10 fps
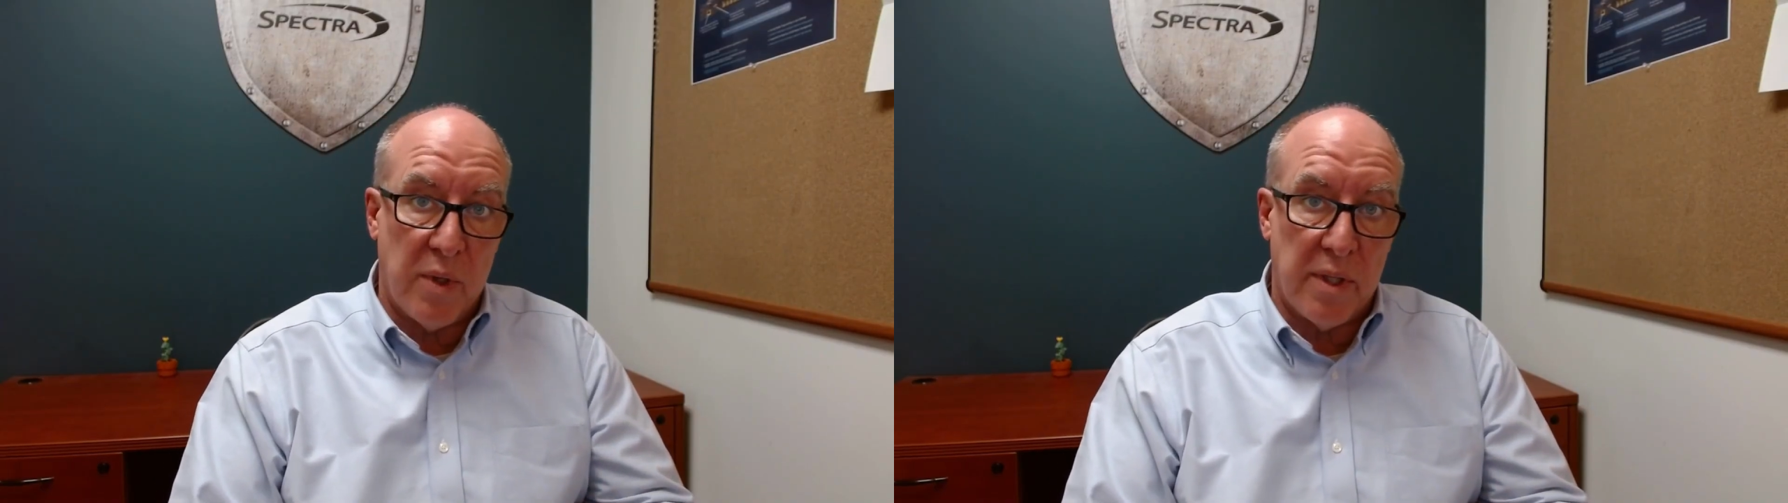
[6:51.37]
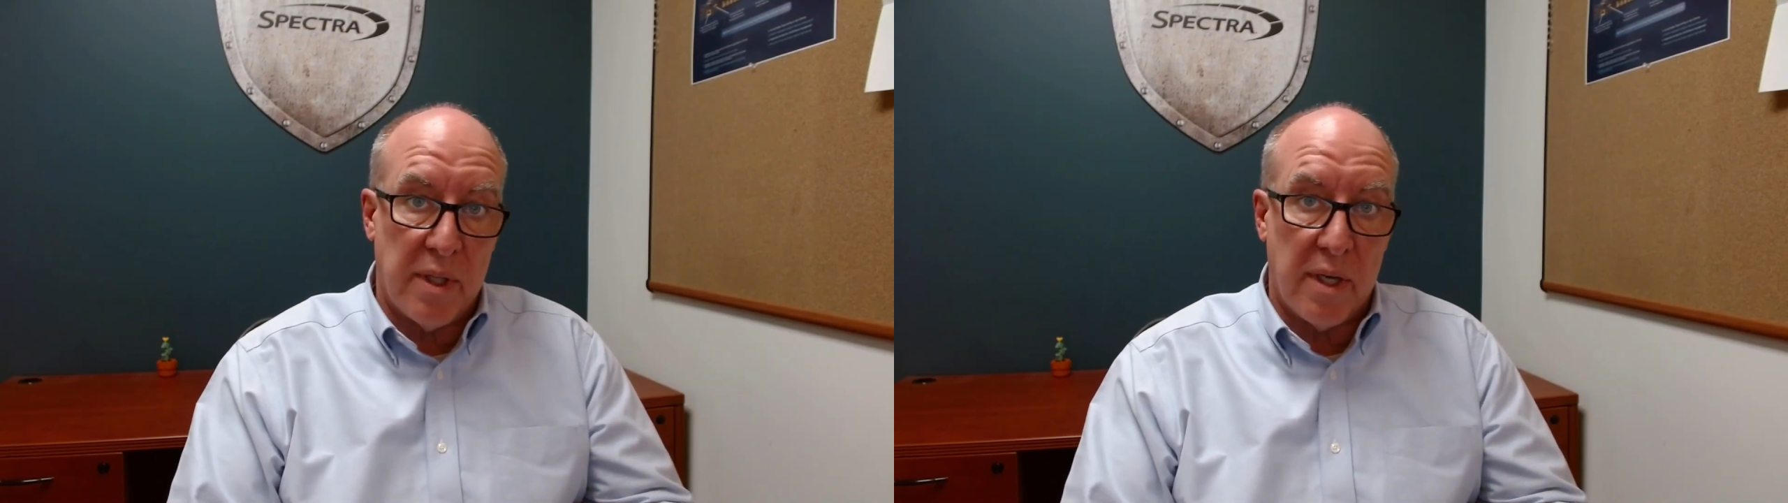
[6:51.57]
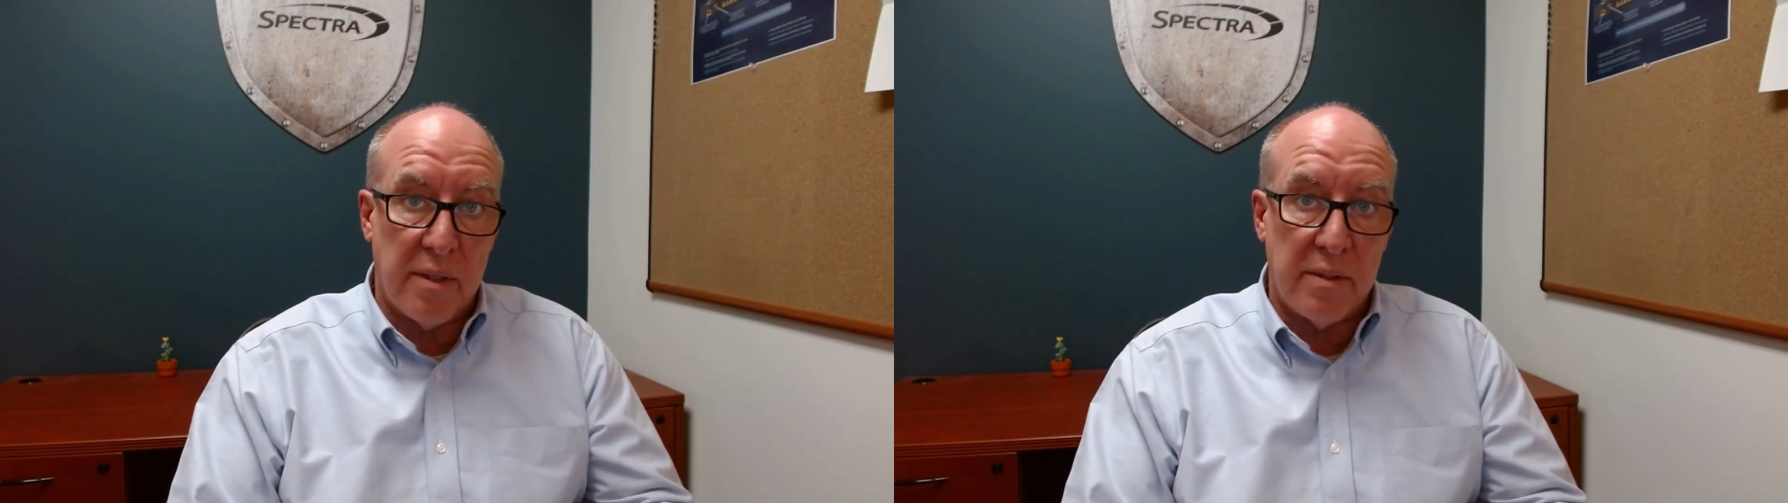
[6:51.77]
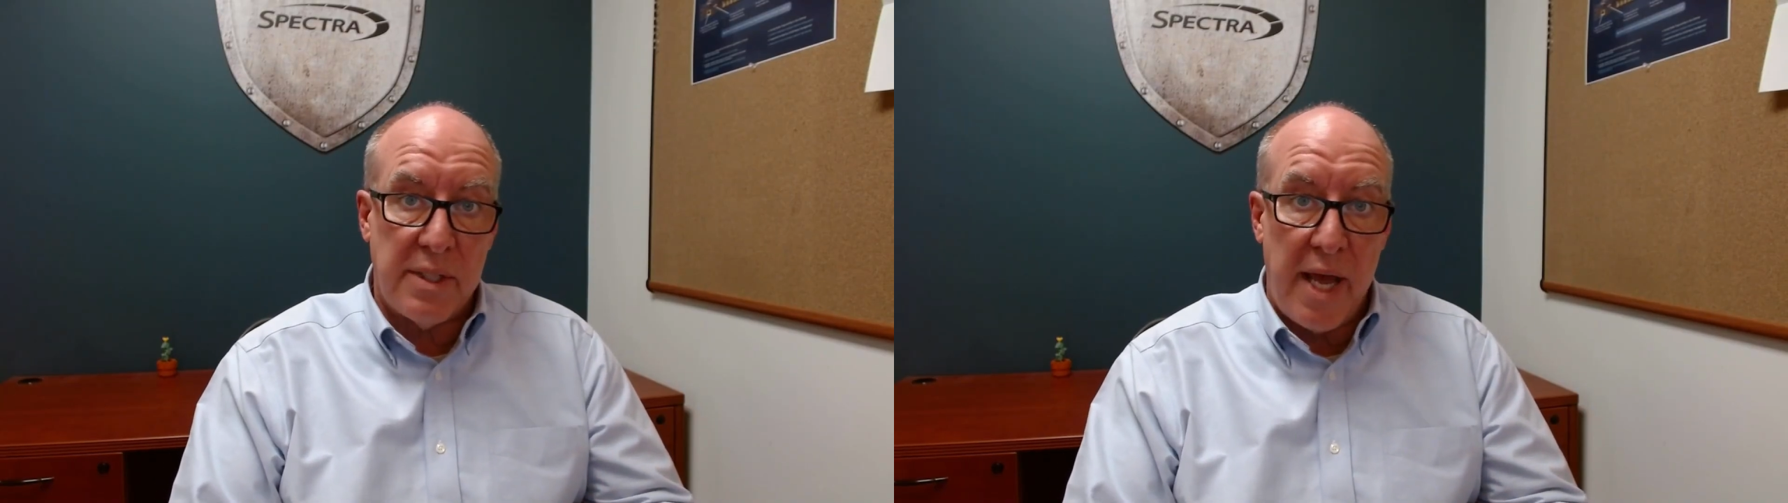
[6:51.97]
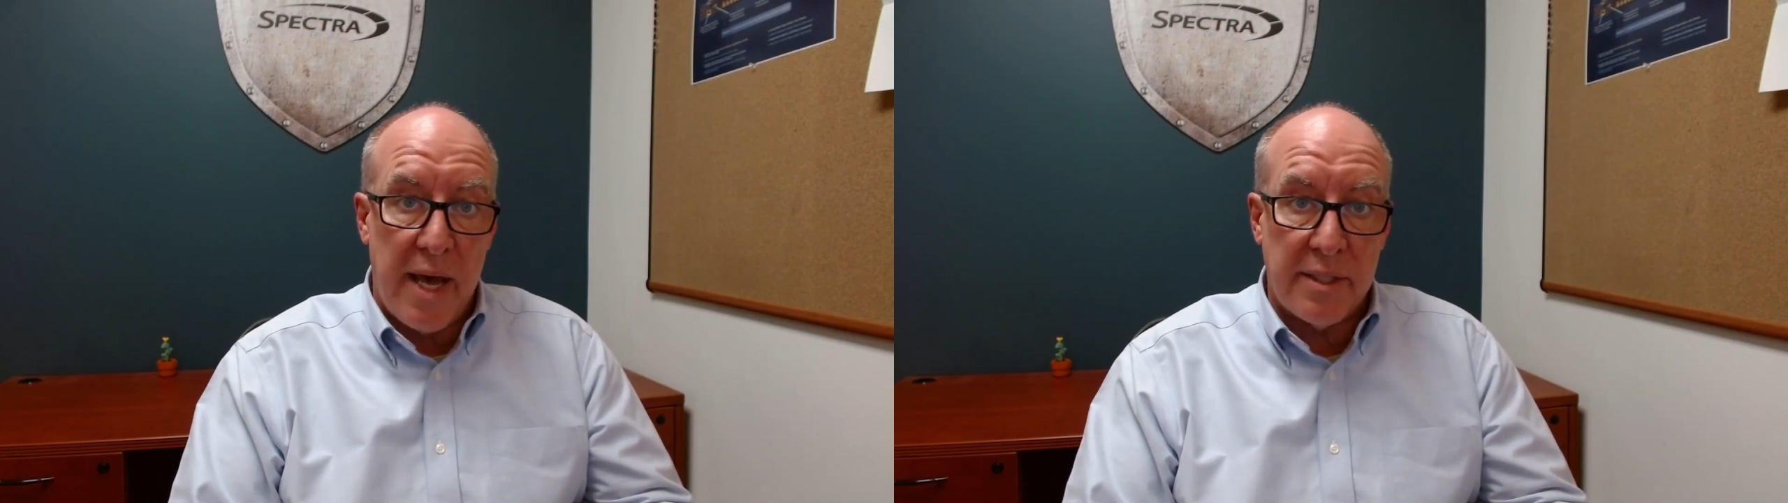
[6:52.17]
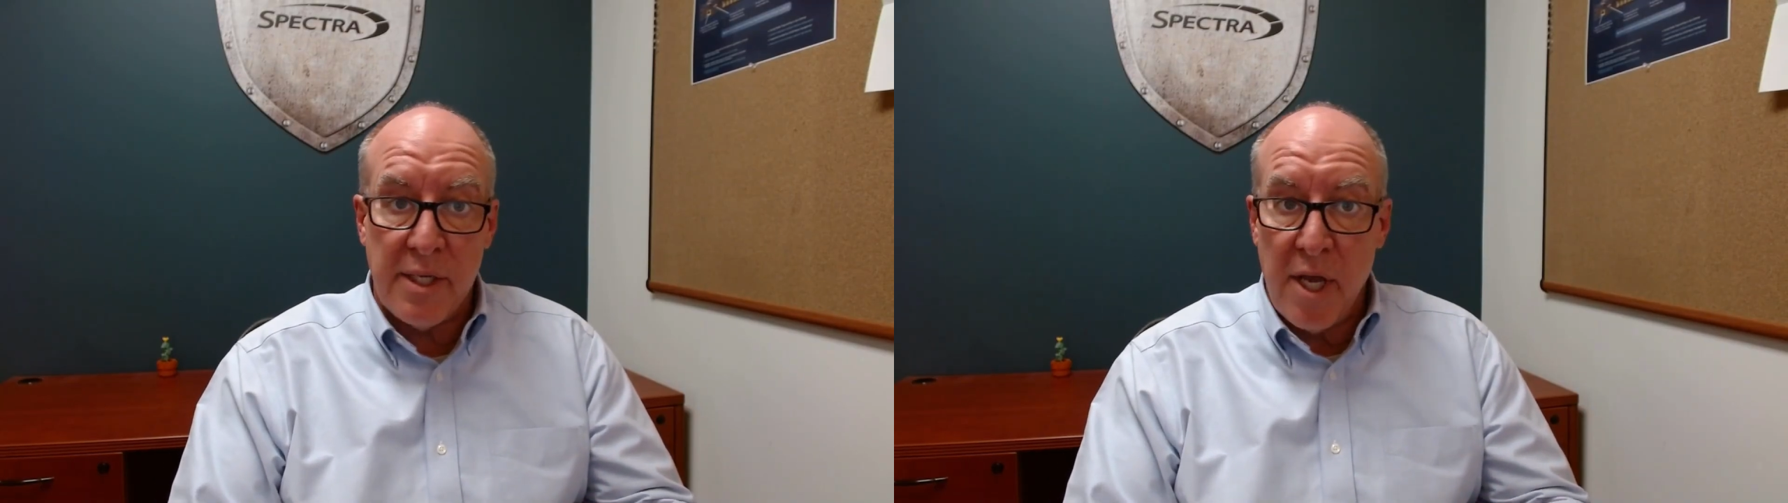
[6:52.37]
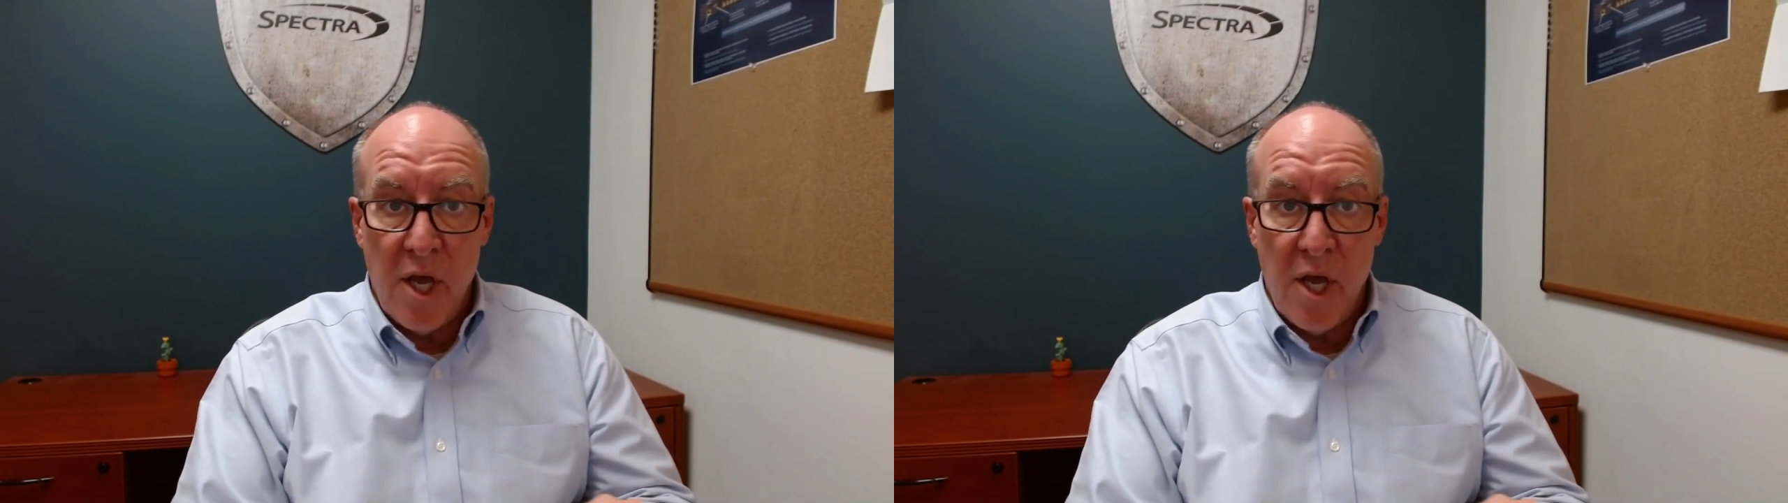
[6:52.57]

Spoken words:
with SAS,